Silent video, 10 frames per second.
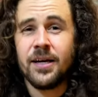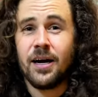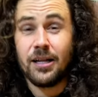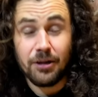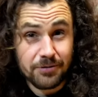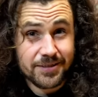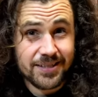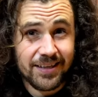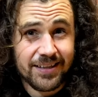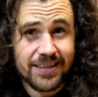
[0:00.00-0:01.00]

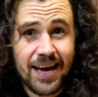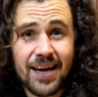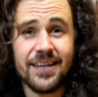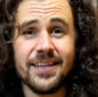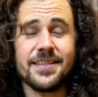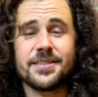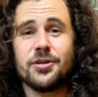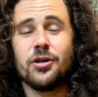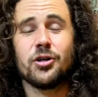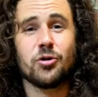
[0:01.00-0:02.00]
Alongside that, it's
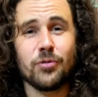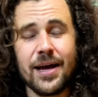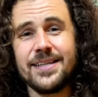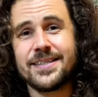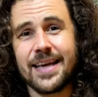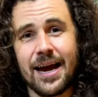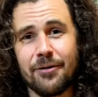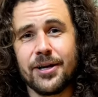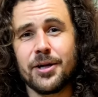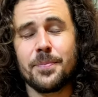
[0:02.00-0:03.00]
got a great
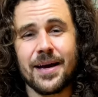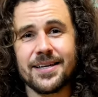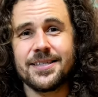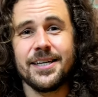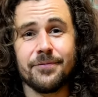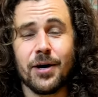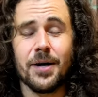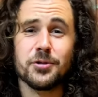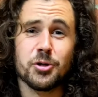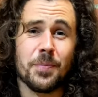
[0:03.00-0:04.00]
carrying capacity of
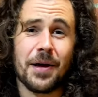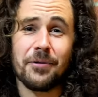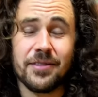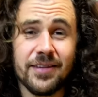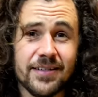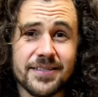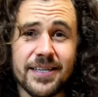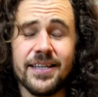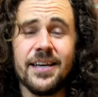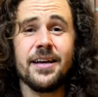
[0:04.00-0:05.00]
up to about
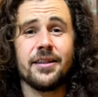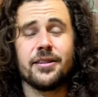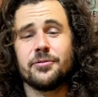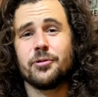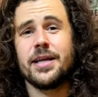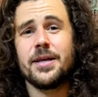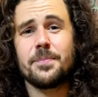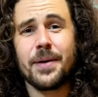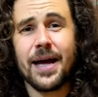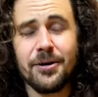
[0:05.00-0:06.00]
33
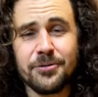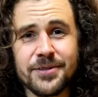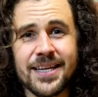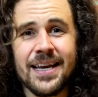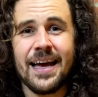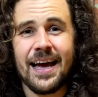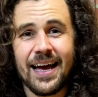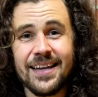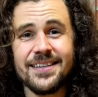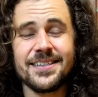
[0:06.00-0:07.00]
pounds,
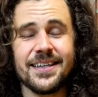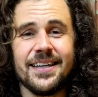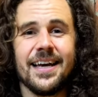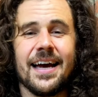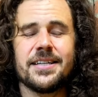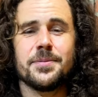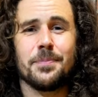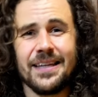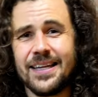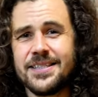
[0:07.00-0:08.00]
and it has
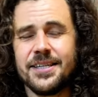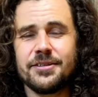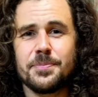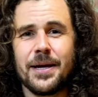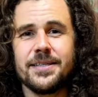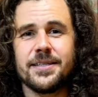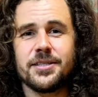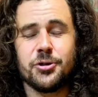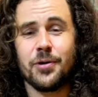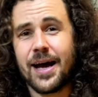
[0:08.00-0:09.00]
plenty of spaces
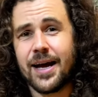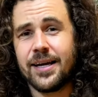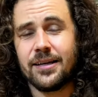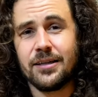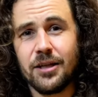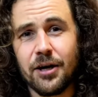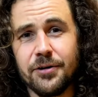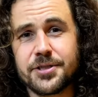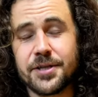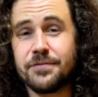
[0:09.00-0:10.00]
to hang
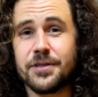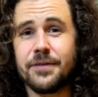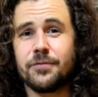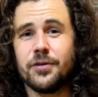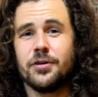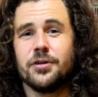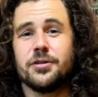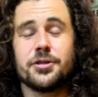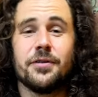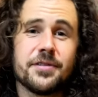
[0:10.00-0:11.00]
loads of different
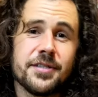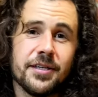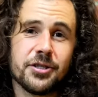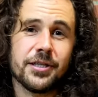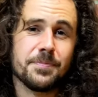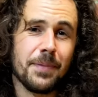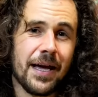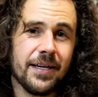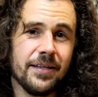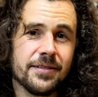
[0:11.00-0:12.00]
goods off, such as
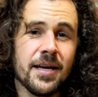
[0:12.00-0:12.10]
panniers,